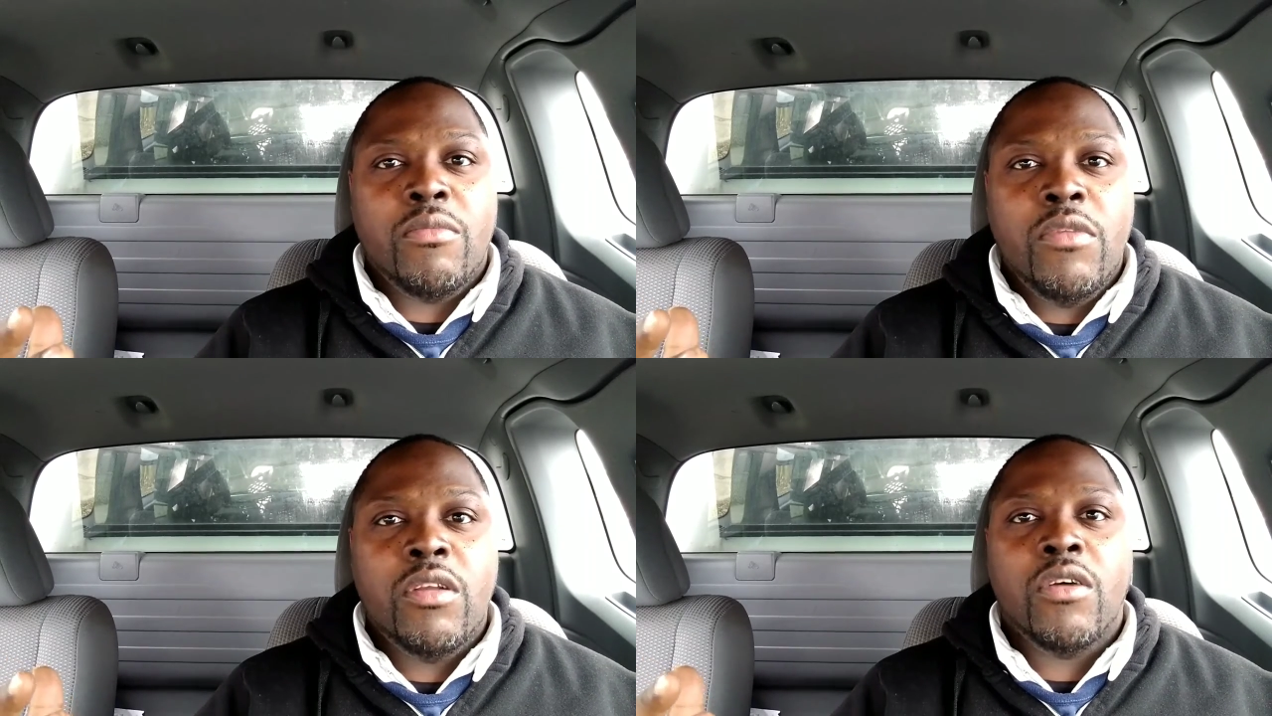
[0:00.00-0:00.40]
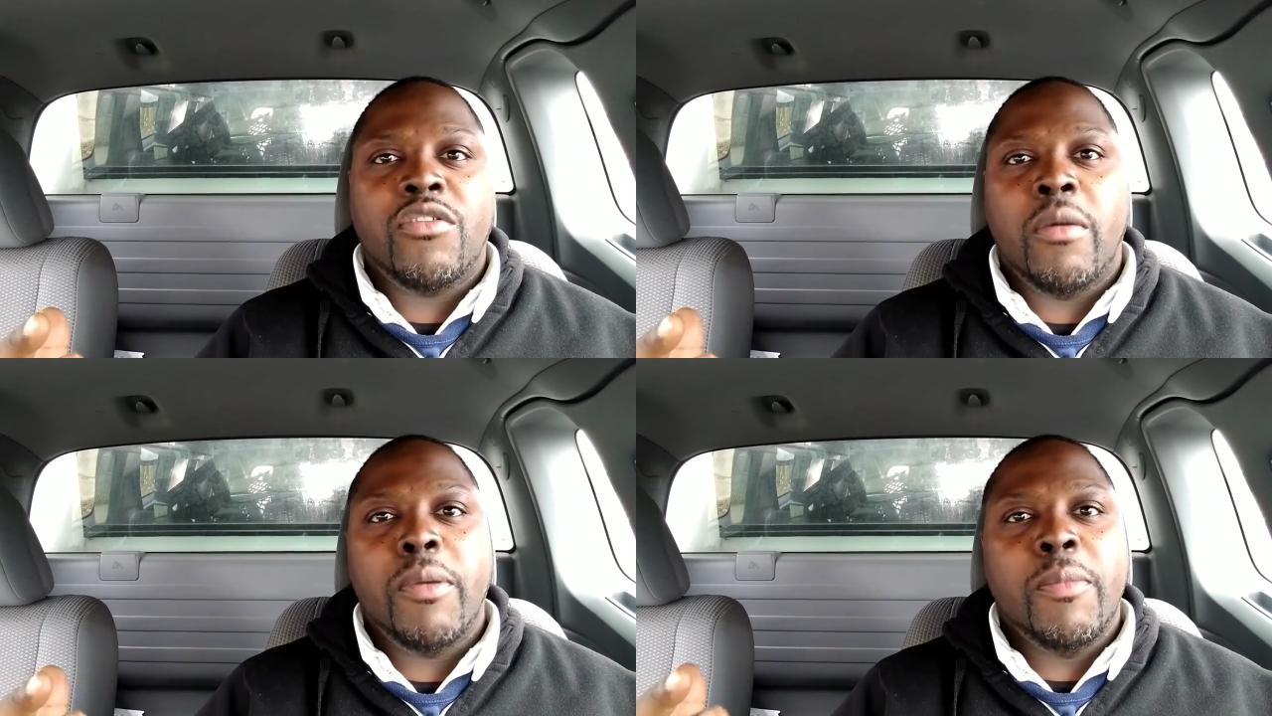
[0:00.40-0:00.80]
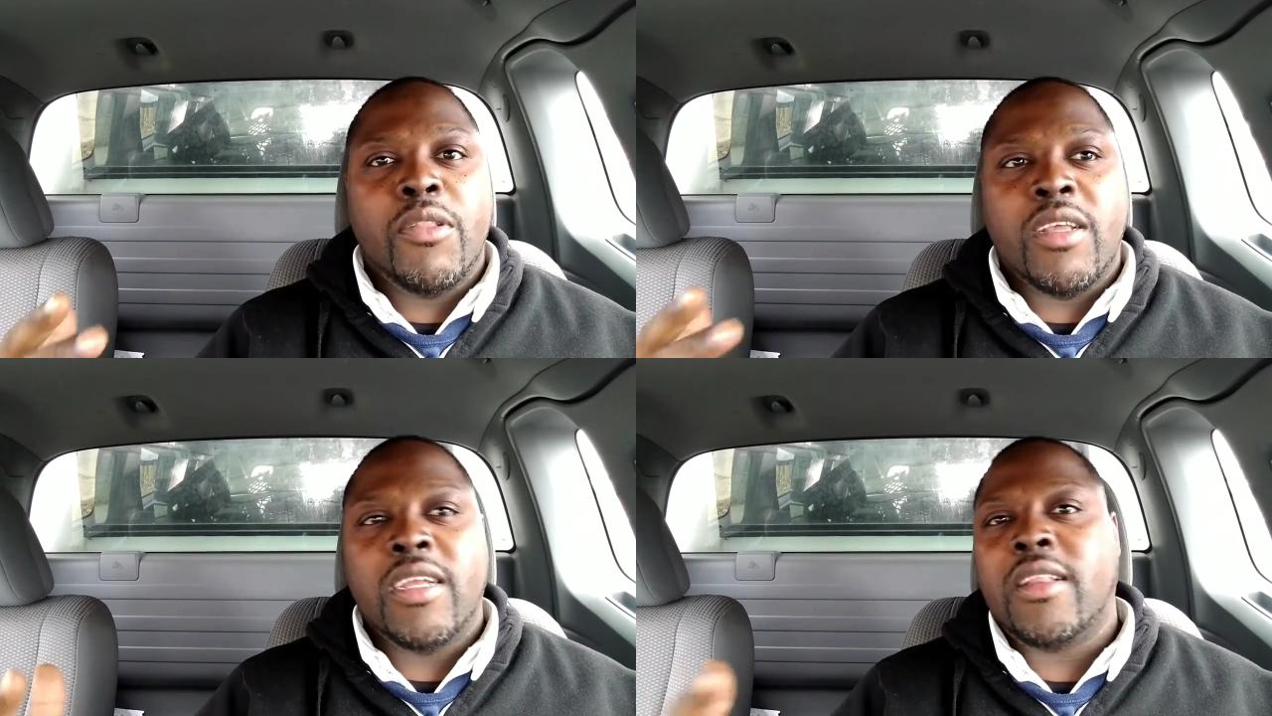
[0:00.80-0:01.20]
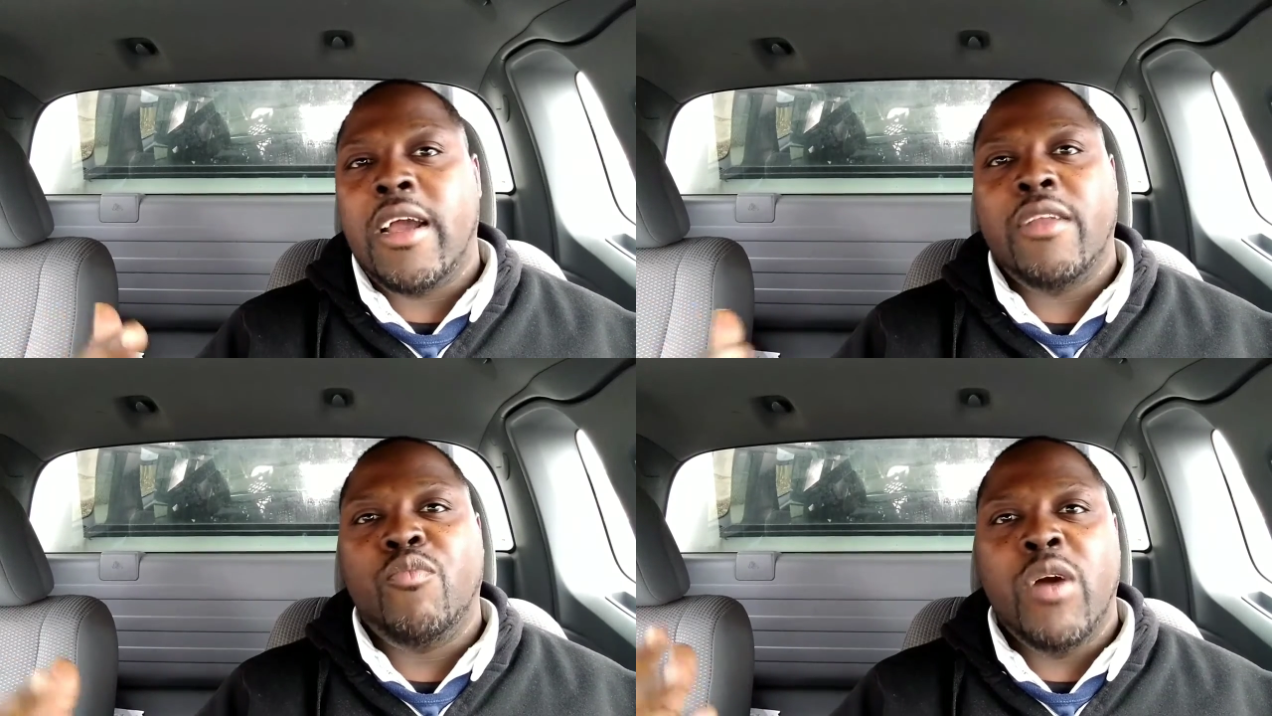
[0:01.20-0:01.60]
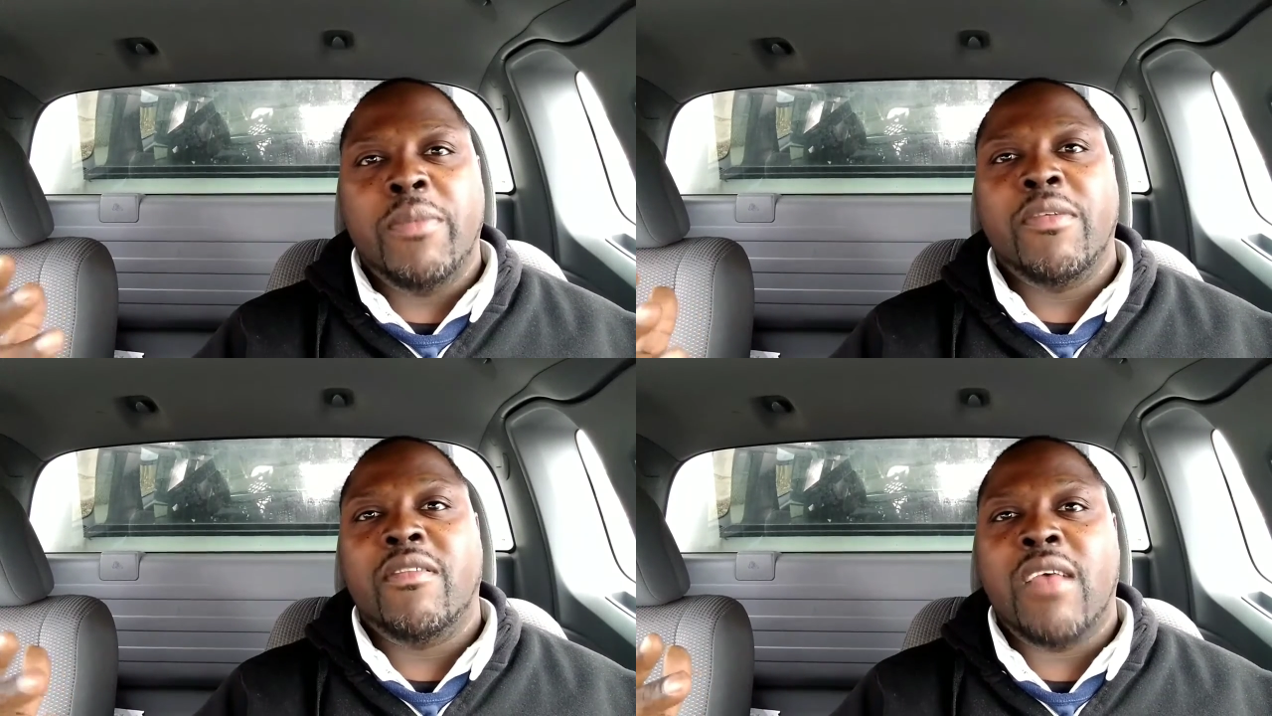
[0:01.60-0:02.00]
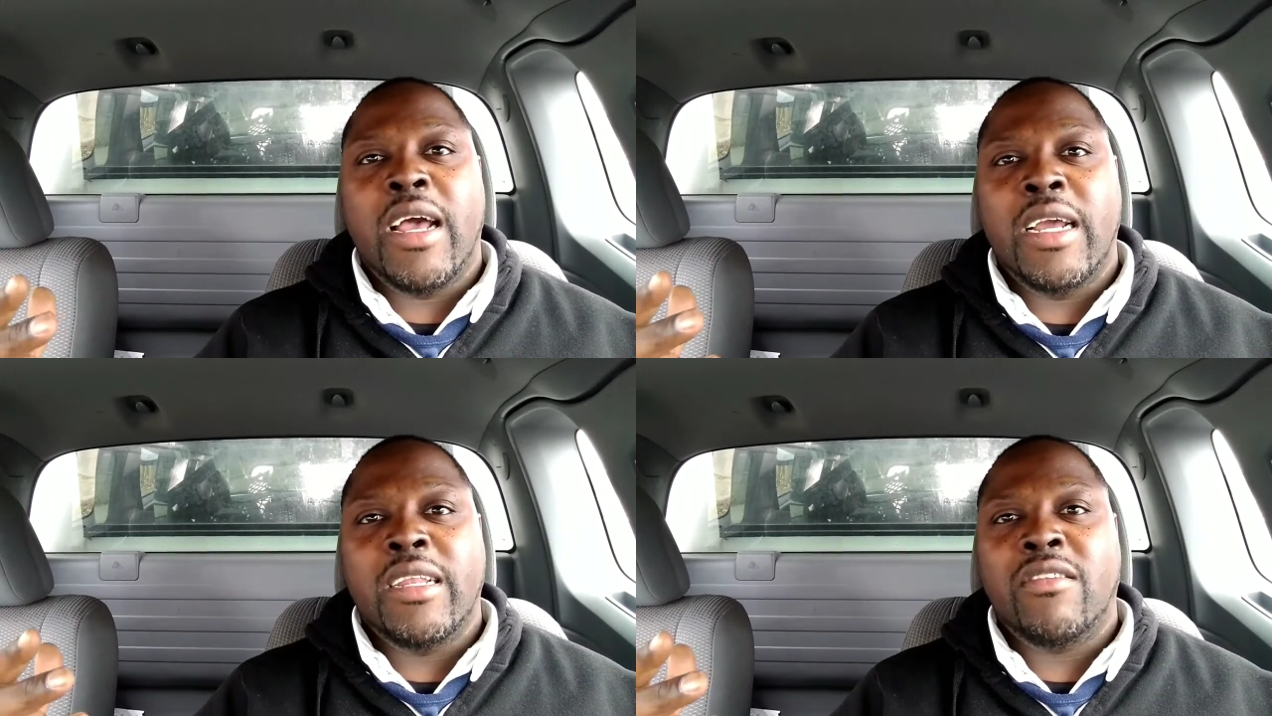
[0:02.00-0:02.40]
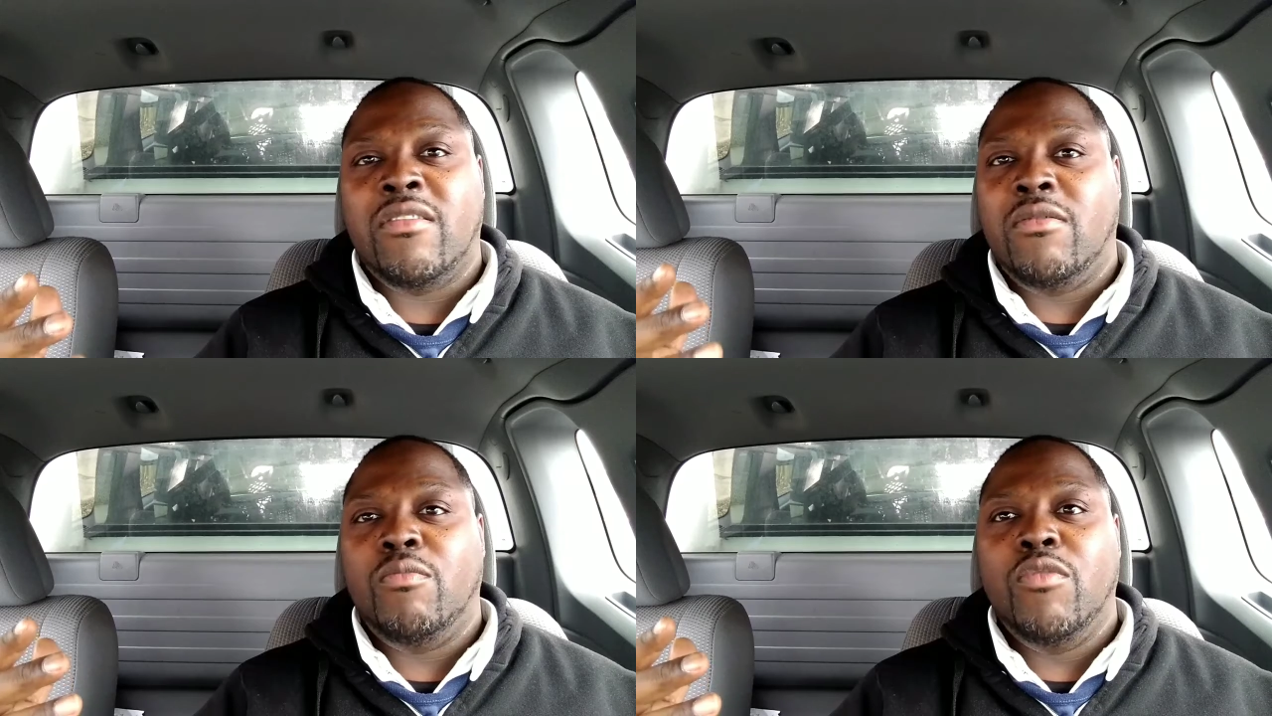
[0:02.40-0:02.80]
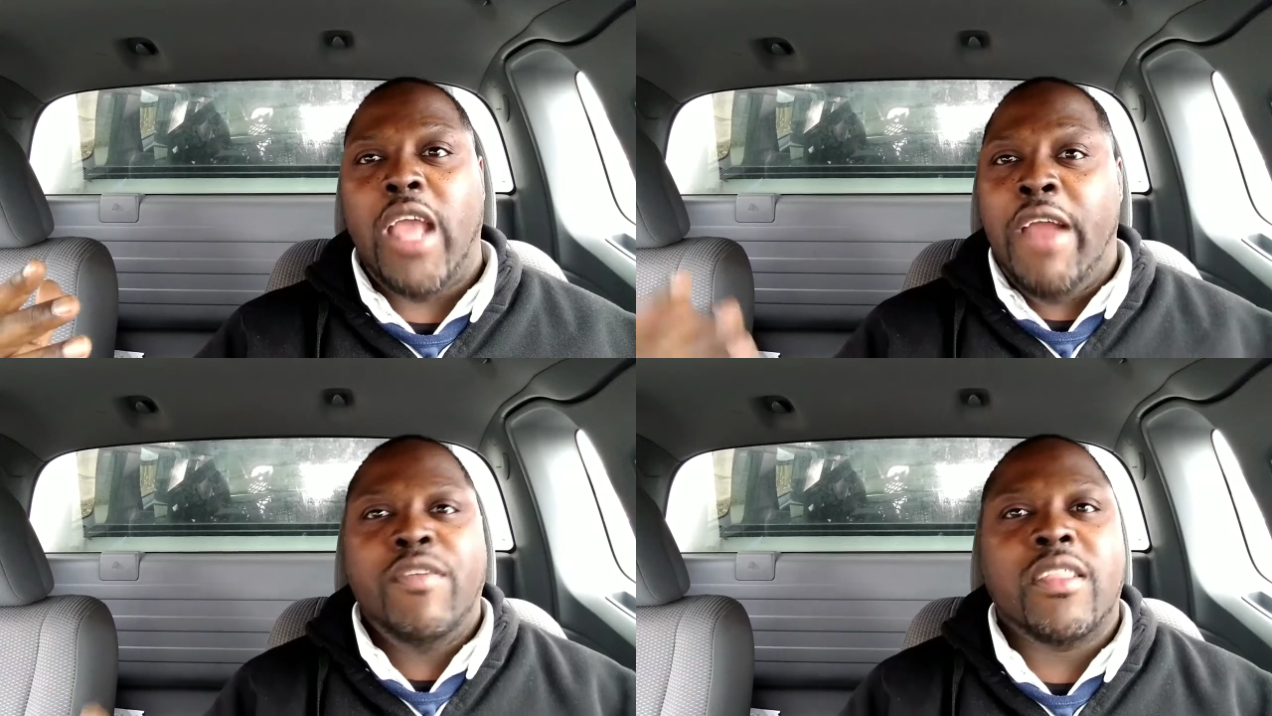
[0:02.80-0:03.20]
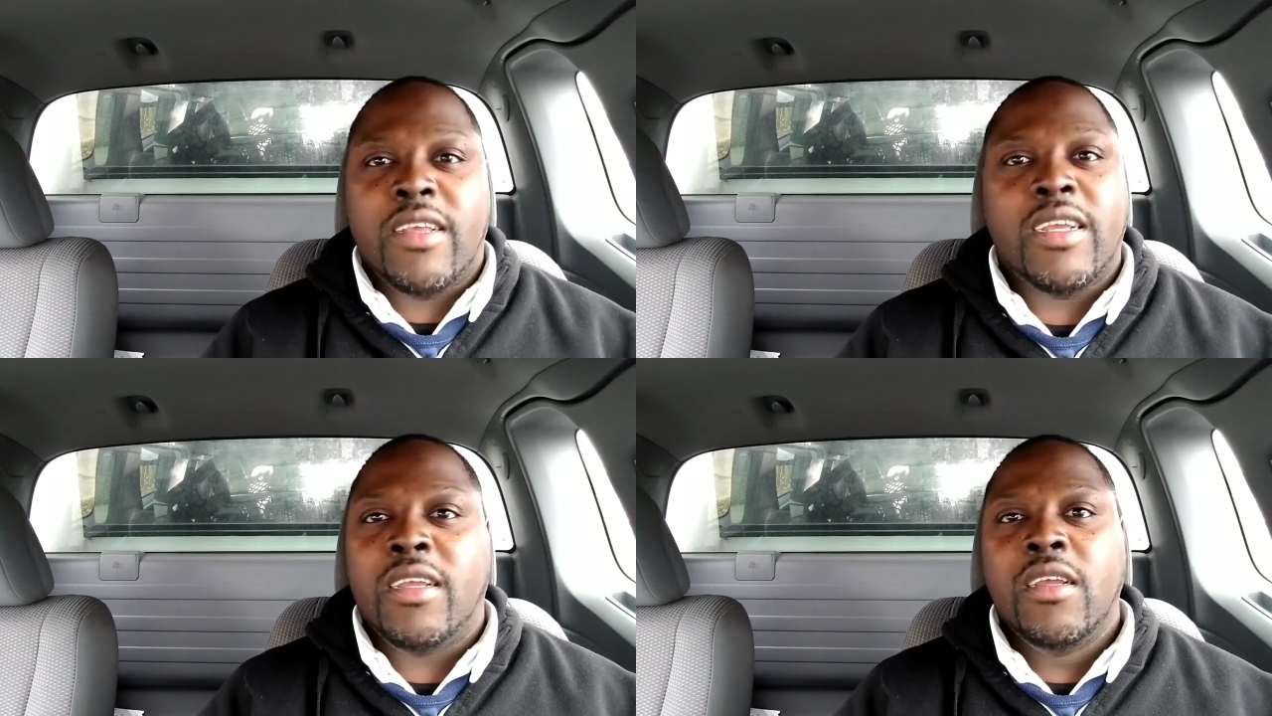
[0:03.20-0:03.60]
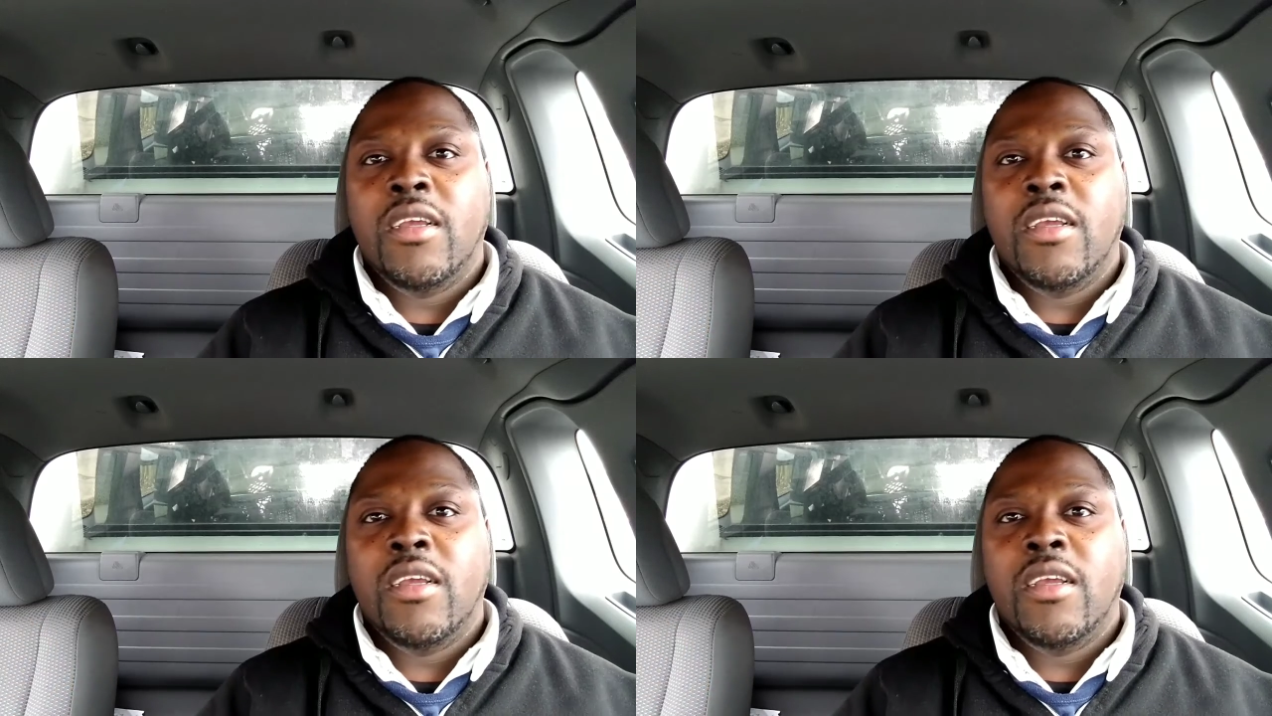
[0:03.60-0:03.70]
You know, some people think that web design is everything,